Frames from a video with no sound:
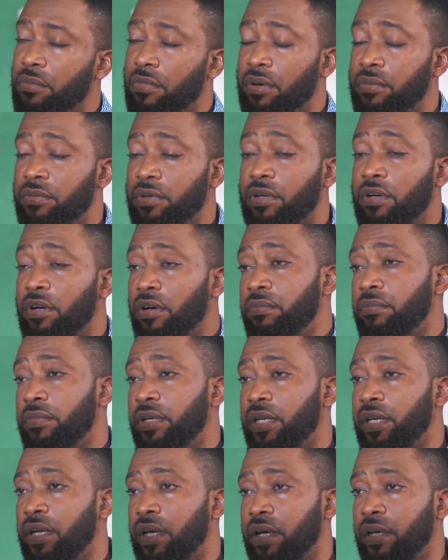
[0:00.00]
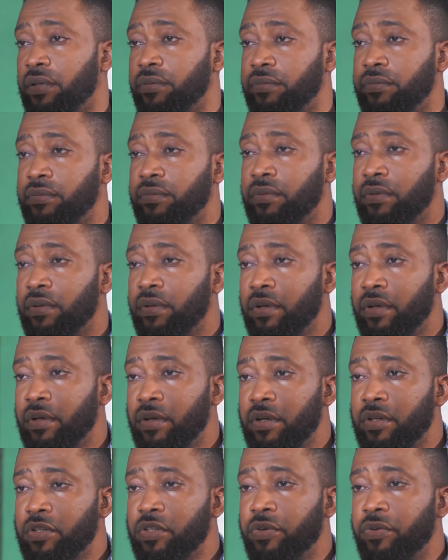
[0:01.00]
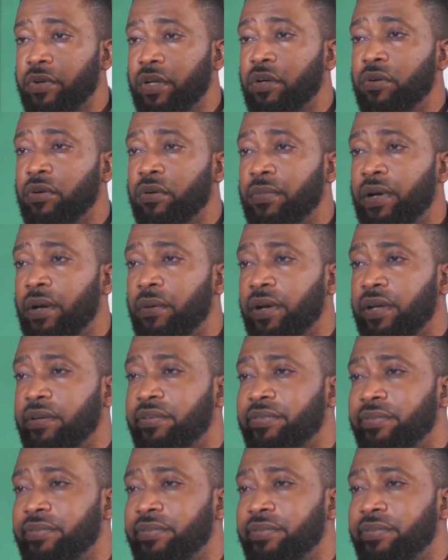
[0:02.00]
No, Mom, you called me here to ridicule my